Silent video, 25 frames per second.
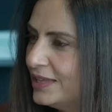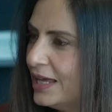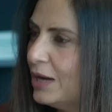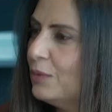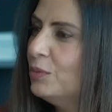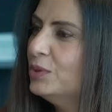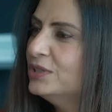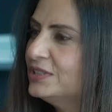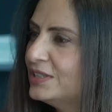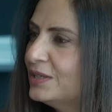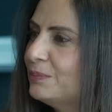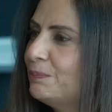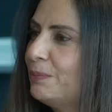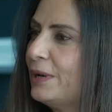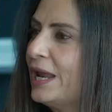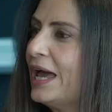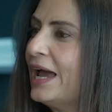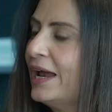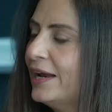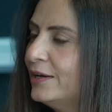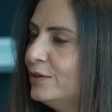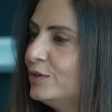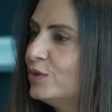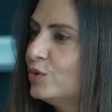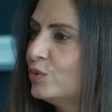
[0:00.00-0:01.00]
that was the
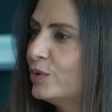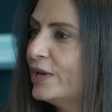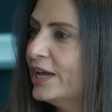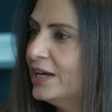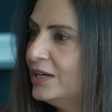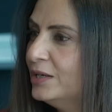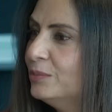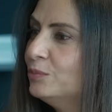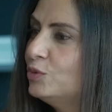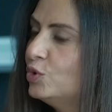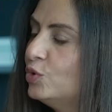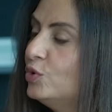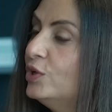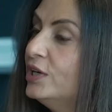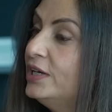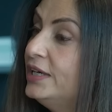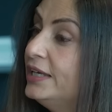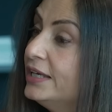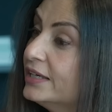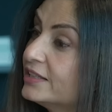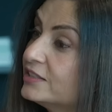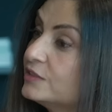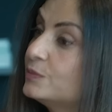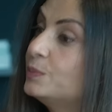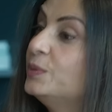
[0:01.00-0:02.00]
plan to get him to
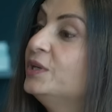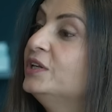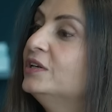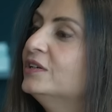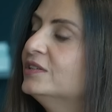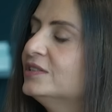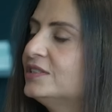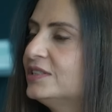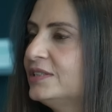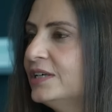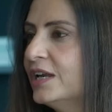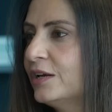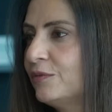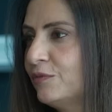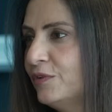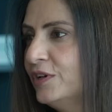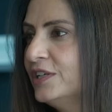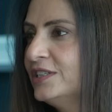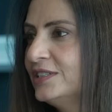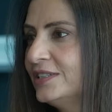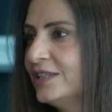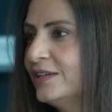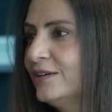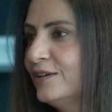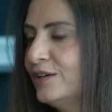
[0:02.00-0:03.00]
really experience
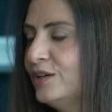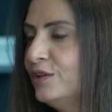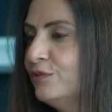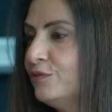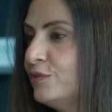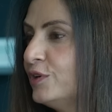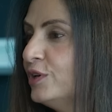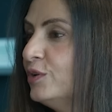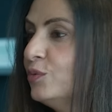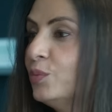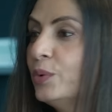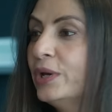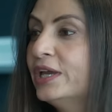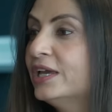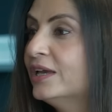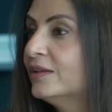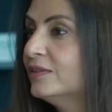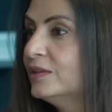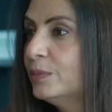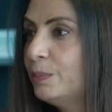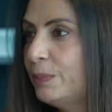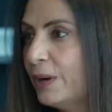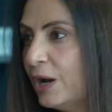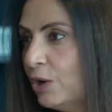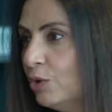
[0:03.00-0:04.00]
Netflix in a different way
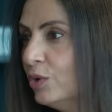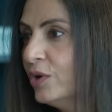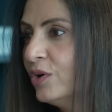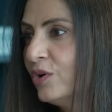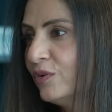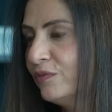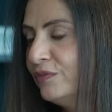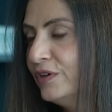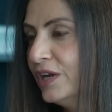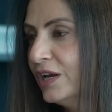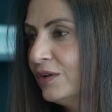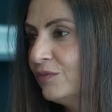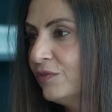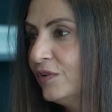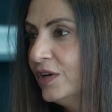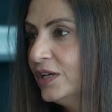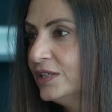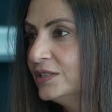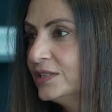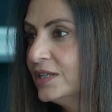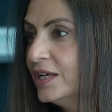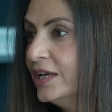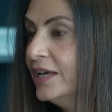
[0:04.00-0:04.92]
and the hmm. power of Netflix.